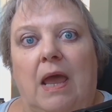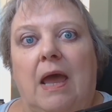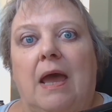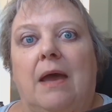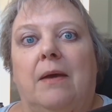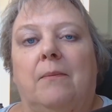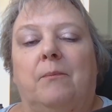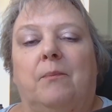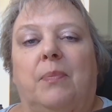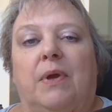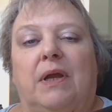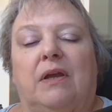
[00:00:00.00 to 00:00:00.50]

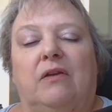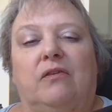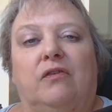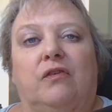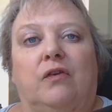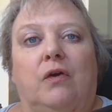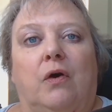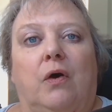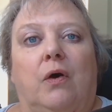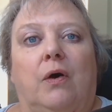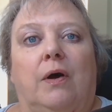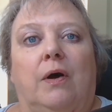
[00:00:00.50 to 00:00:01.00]
and
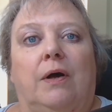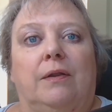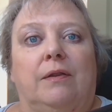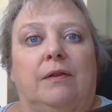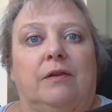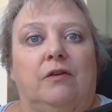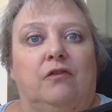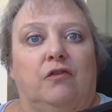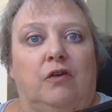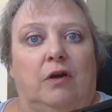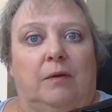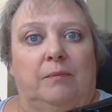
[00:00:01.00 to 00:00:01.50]
based on
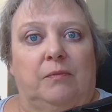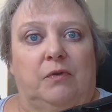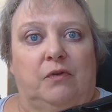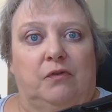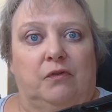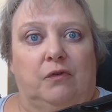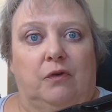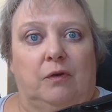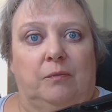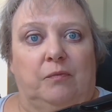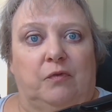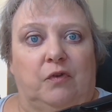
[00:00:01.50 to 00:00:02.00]
the job
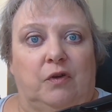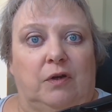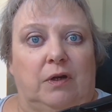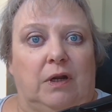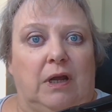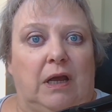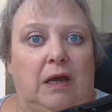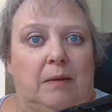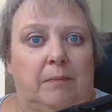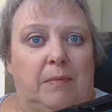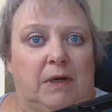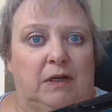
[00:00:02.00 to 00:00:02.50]
description
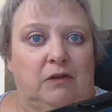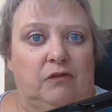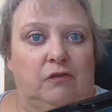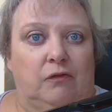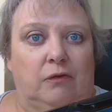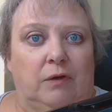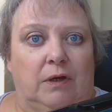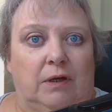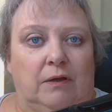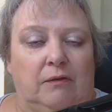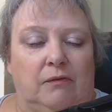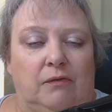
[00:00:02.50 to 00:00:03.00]
and my
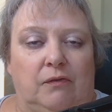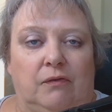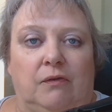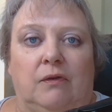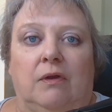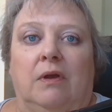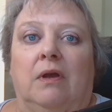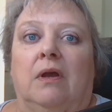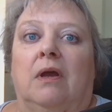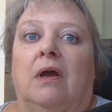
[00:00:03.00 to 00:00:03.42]
strengths.